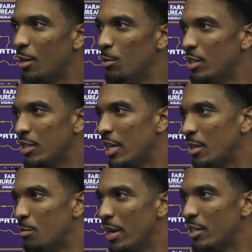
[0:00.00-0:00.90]
it was and not
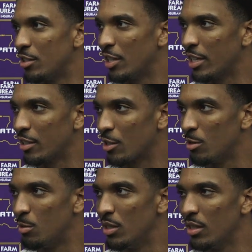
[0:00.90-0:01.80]
as bad as you think it's going
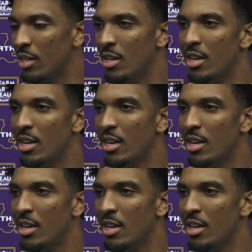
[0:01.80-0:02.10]
to be.